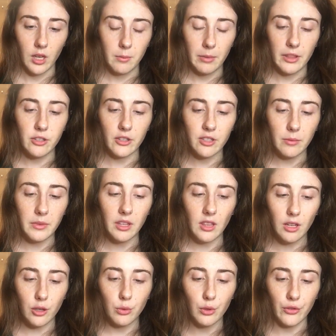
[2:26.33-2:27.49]
But there's something that
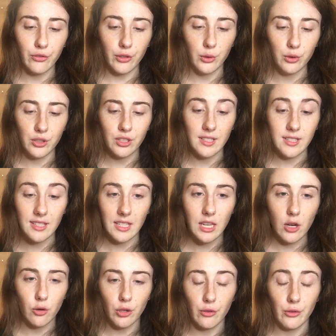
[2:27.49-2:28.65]
you refuse to see,
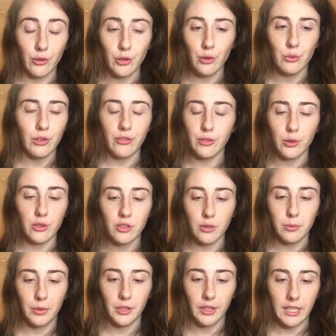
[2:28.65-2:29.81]
or you refuse to
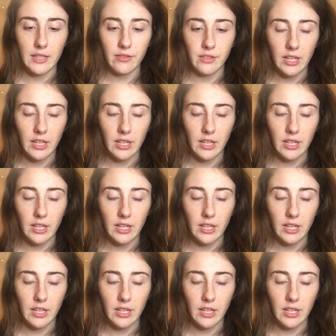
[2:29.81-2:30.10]
believe,